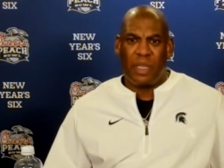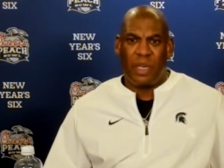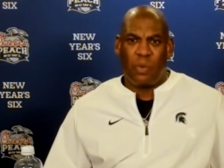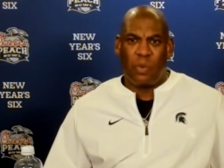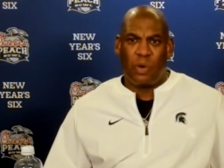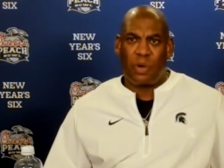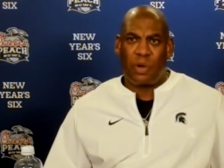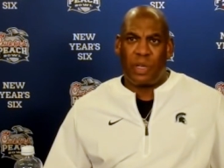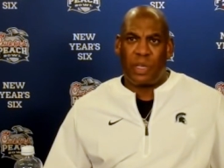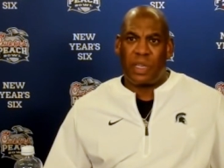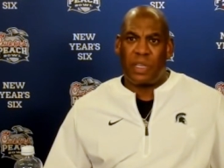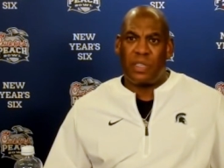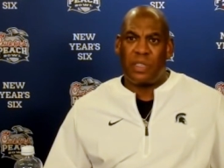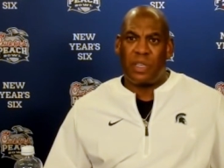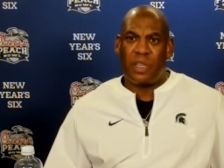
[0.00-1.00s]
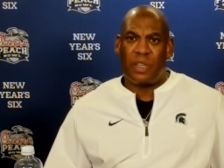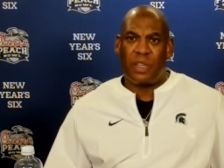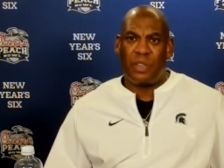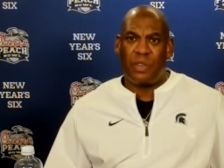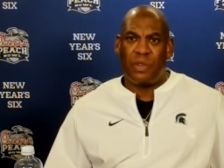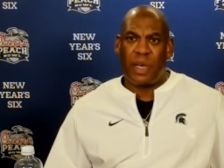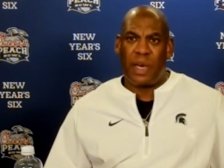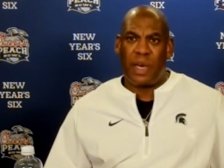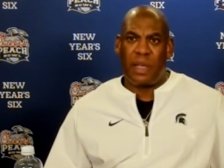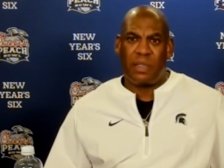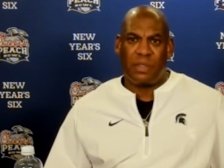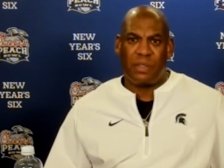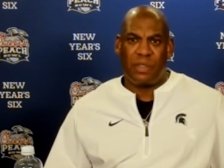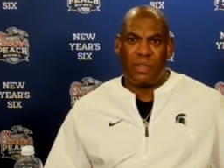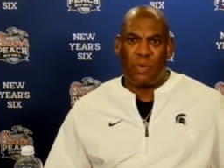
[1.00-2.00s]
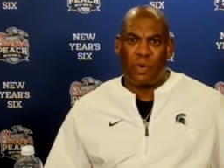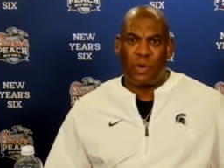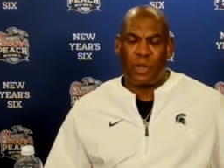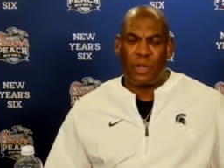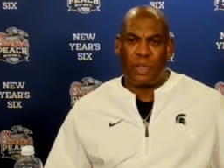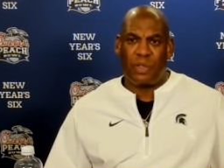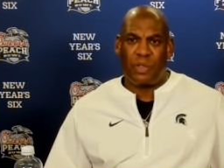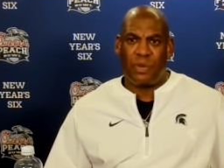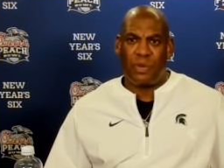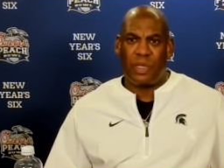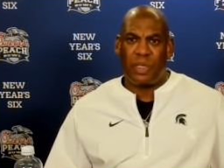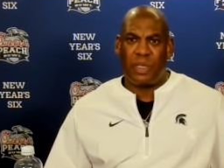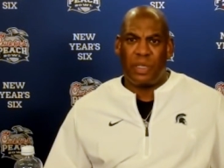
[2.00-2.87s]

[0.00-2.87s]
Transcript: and we're going to continue to do that. You know, we're going to do it